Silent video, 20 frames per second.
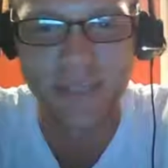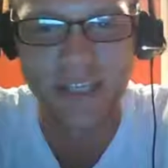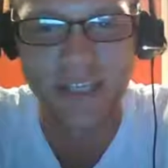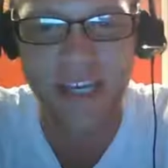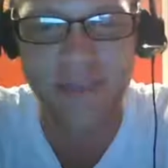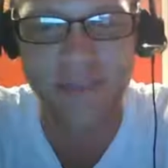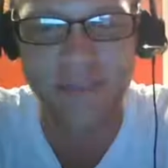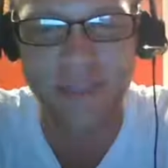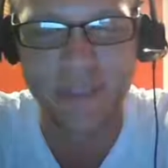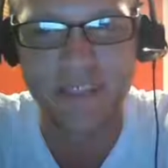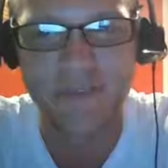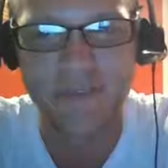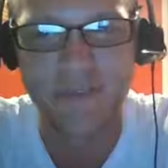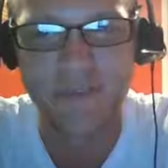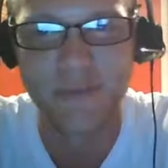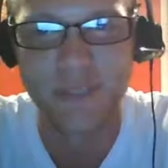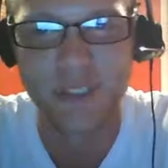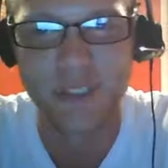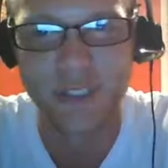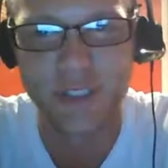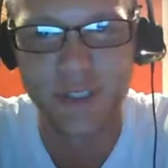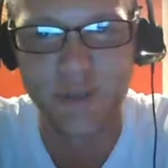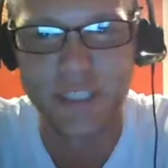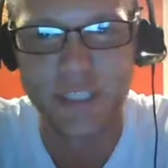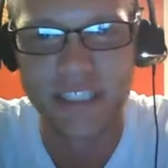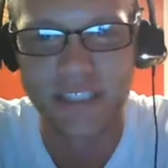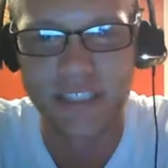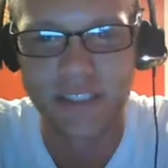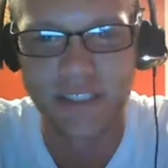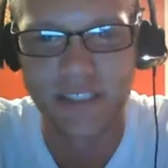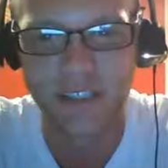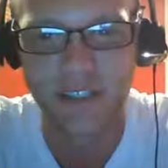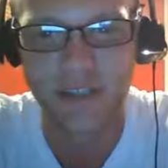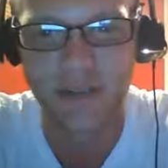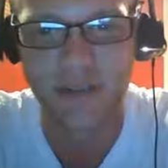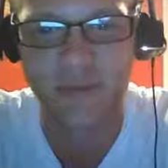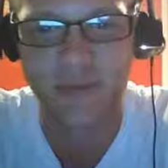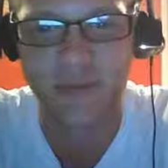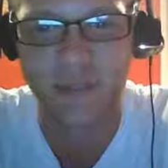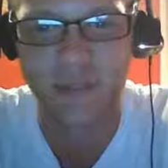I believe it was 2 weeks ago
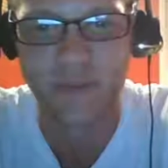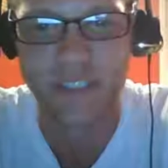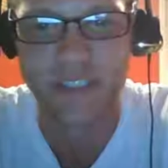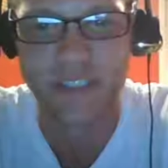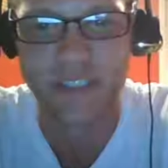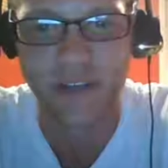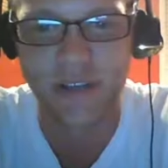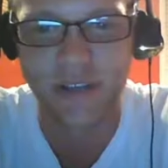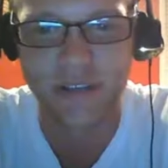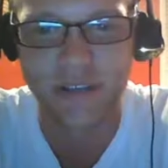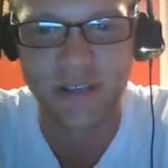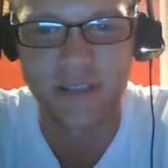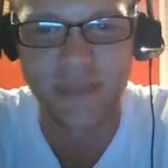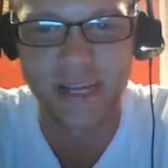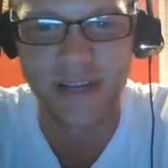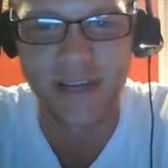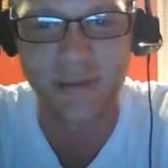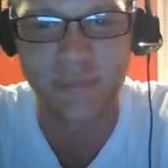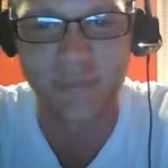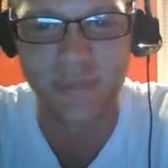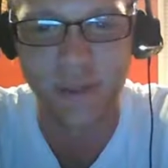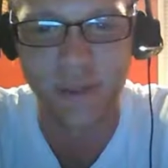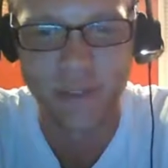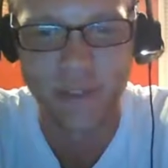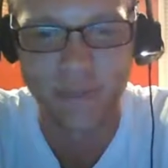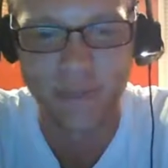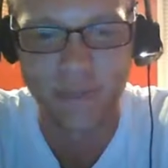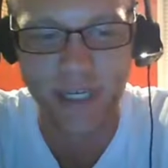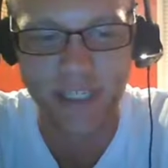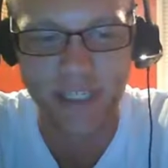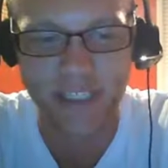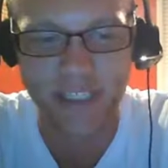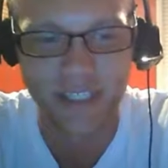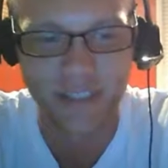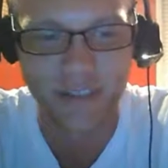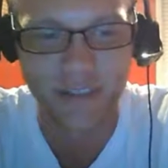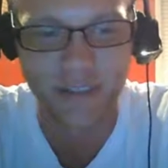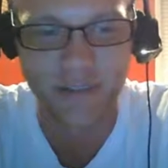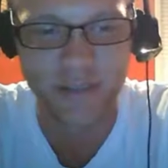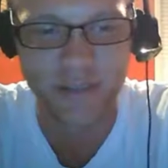when we talked about Pokemon
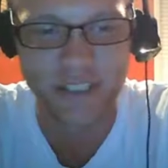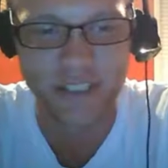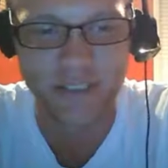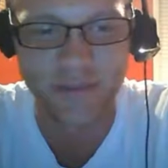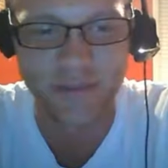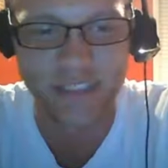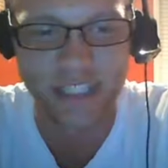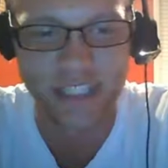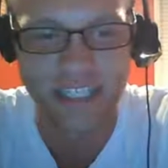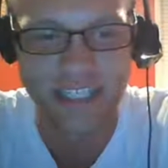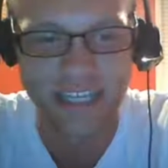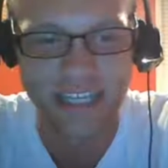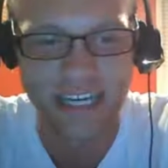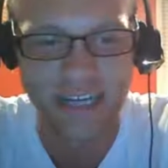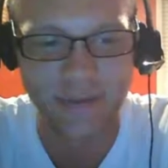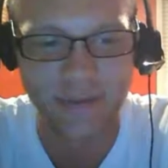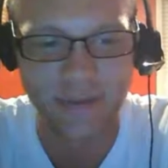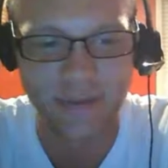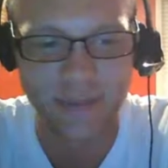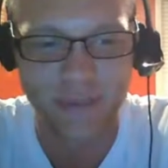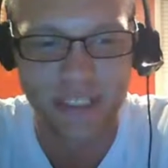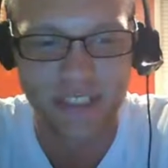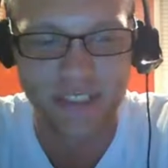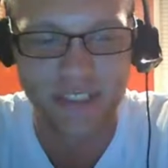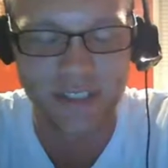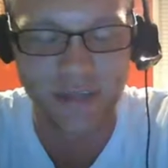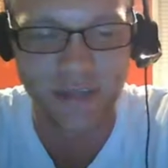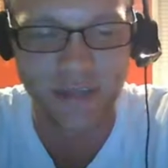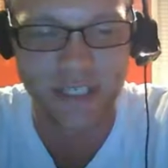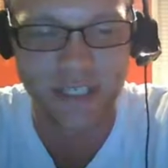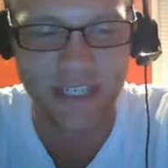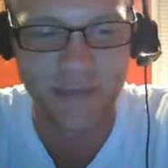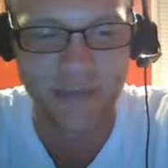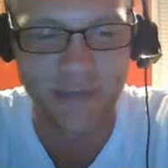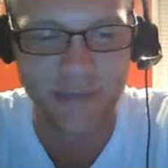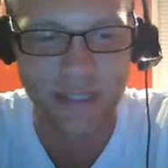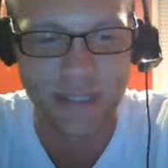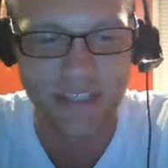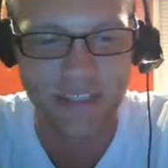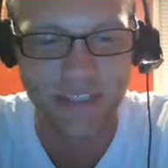Go, and you said that I would be showing up
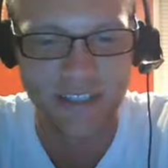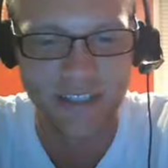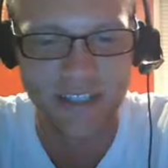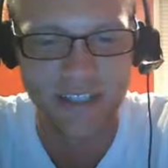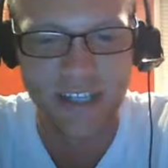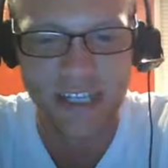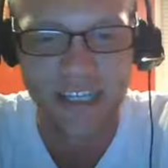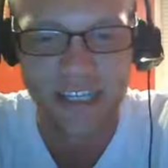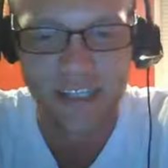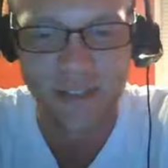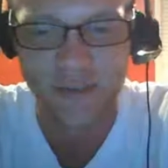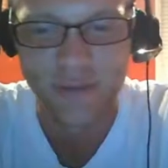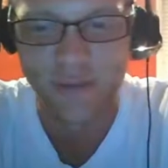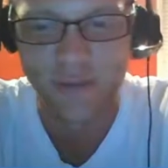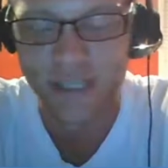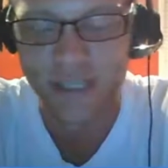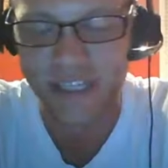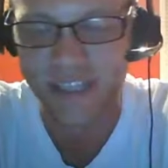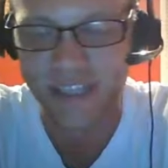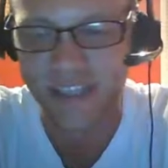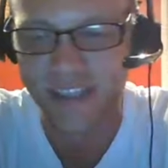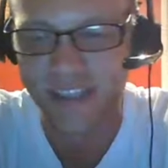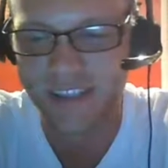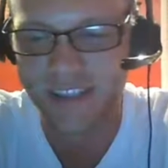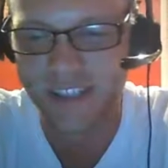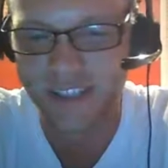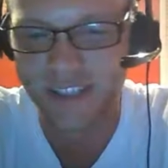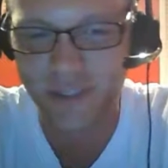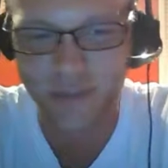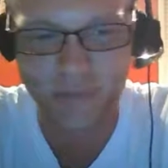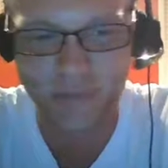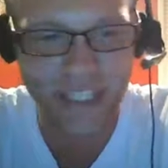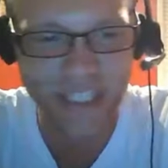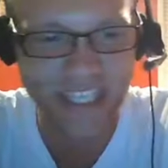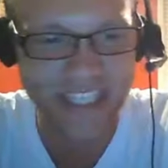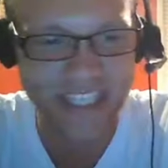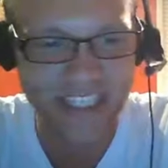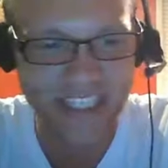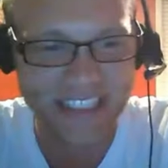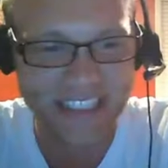here with still
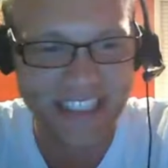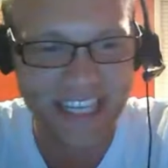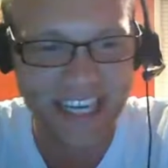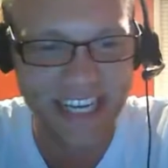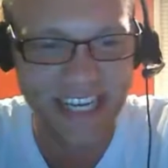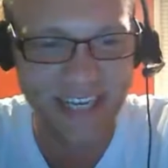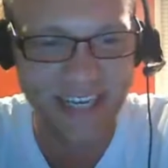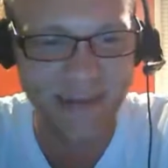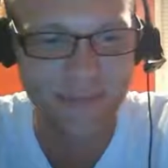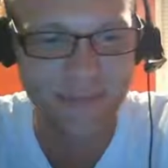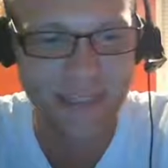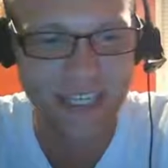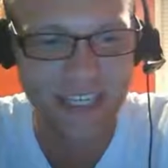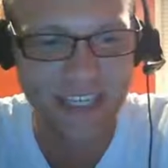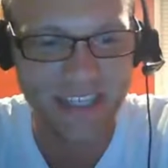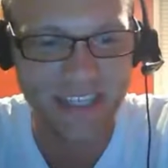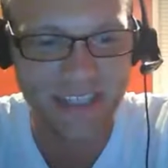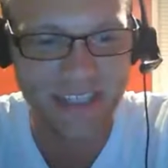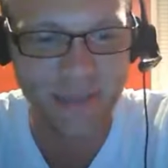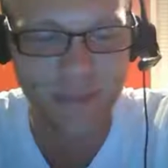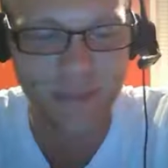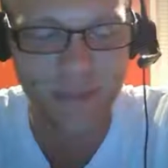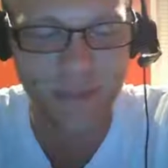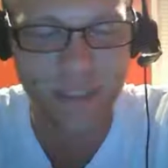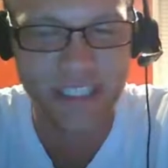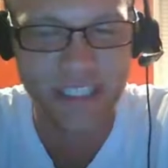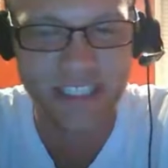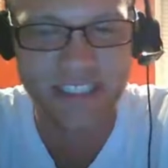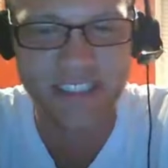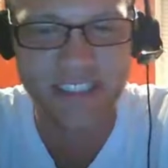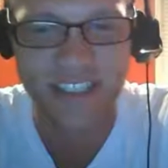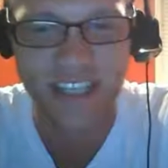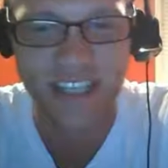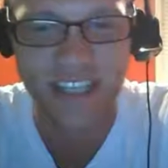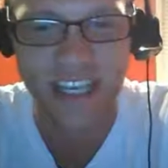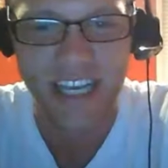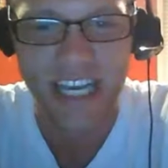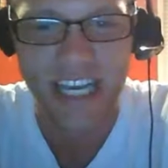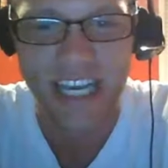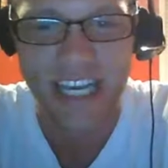playing this game in a couple weeks,
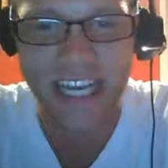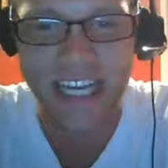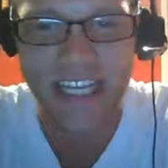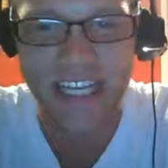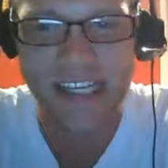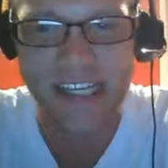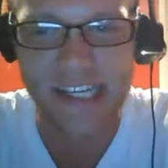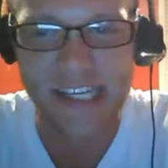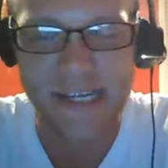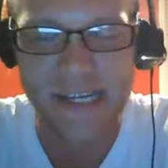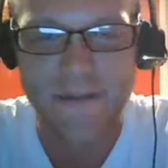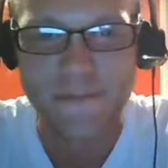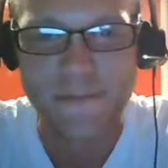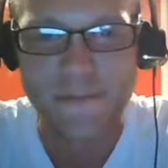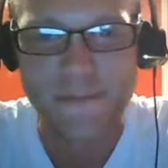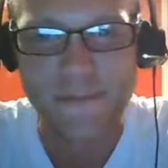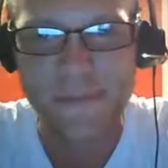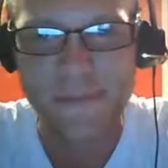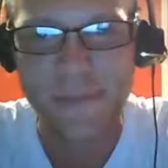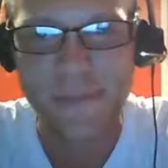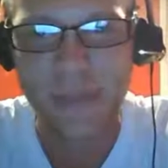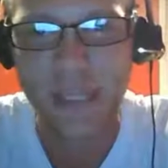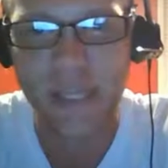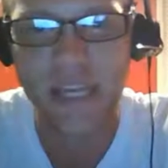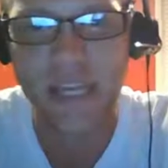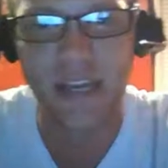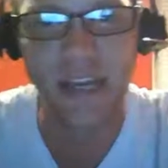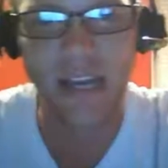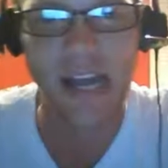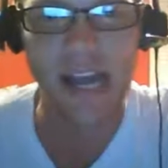and I